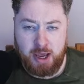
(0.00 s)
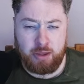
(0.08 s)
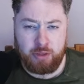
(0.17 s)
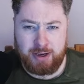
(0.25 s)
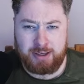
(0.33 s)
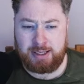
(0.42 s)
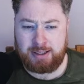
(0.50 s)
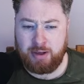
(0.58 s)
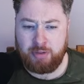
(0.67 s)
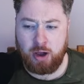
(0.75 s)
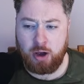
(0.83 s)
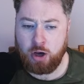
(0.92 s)
things like that that
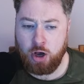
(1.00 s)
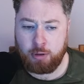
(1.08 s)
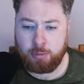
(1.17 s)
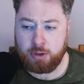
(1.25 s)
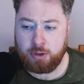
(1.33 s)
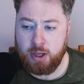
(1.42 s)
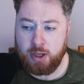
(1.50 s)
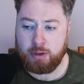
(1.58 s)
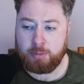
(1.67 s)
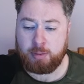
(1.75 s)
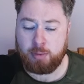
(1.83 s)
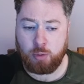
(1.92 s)
are common that
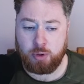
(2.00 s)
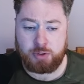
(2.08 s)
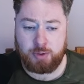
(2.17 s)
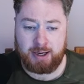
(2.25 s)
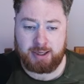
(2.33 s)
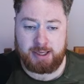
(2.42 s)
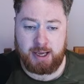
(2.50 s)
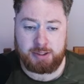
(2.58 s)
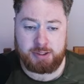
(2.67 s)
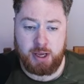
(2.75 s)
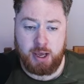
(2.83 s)
people want to access.